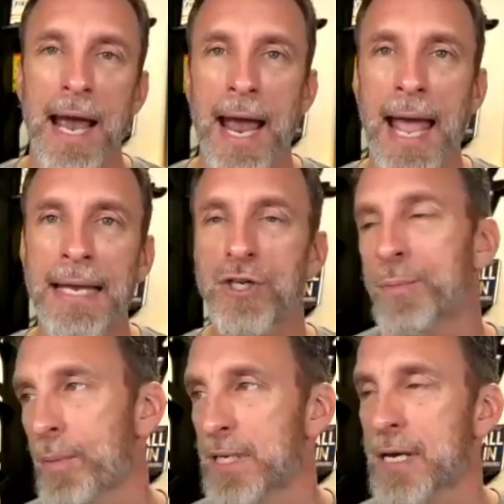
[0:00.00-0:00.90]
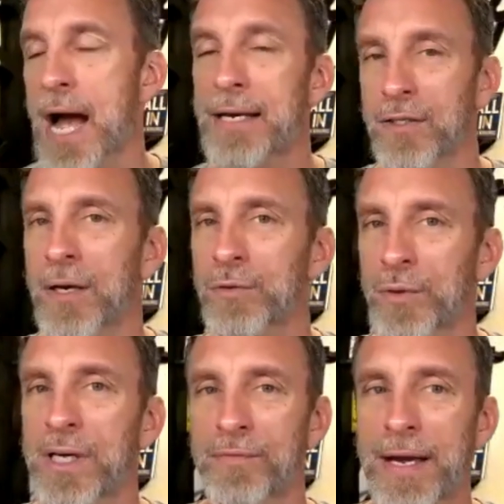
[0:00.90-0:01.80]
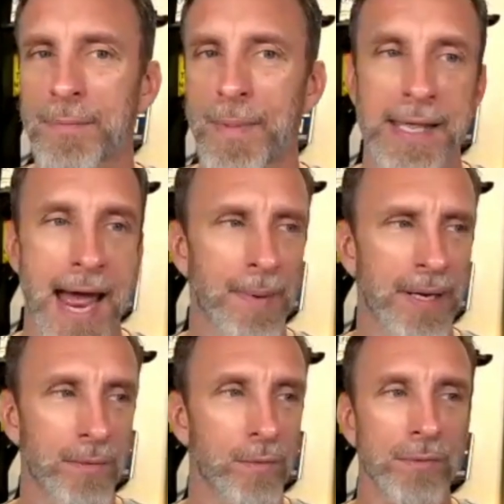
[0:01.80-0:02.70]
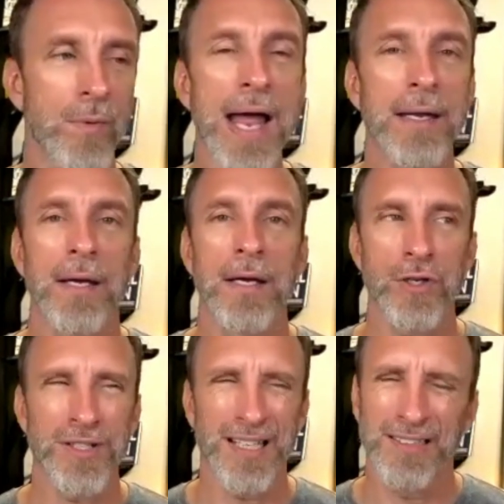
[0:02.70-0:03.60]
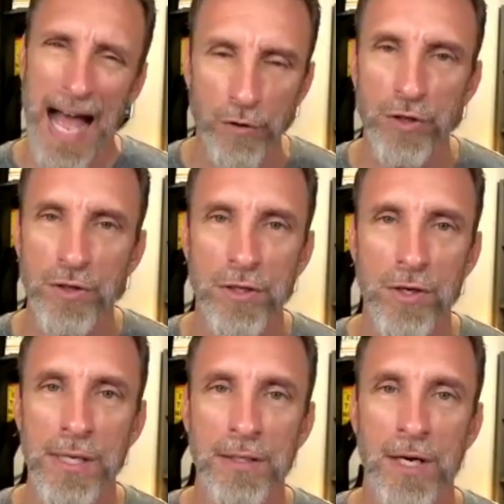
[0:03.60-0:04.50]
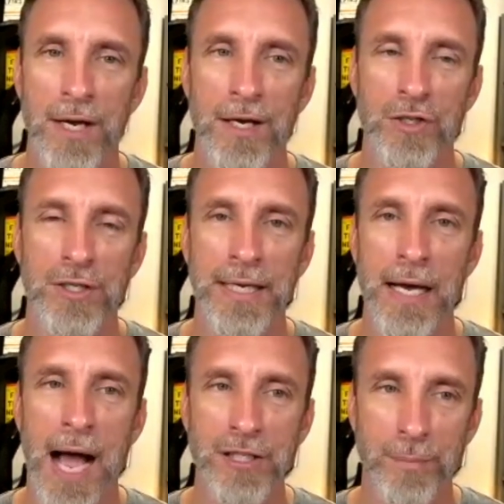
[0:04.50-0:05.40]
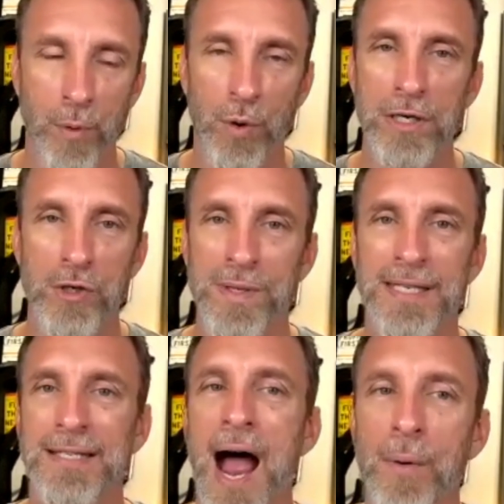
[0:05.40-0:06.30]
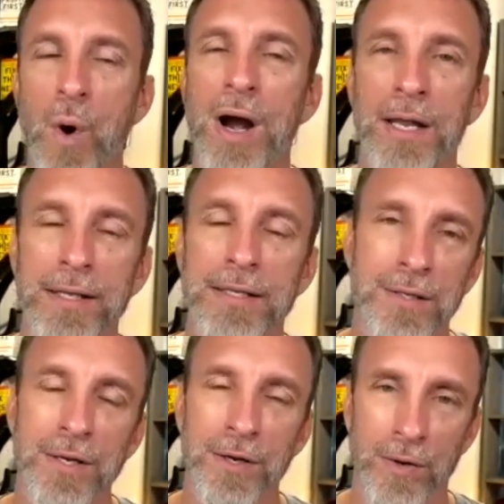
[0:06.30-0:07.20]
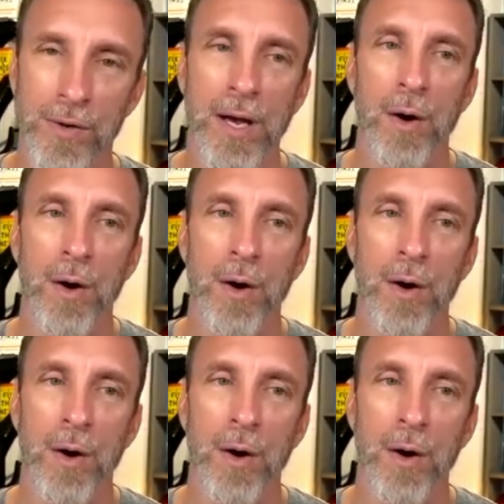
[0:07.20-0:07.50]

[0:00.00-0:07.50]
And she pulled me aside. She goes, I was really offended by that. I'm like, what? She goes, allowed you to do this? She's like, I supported you in this. I wanted this too.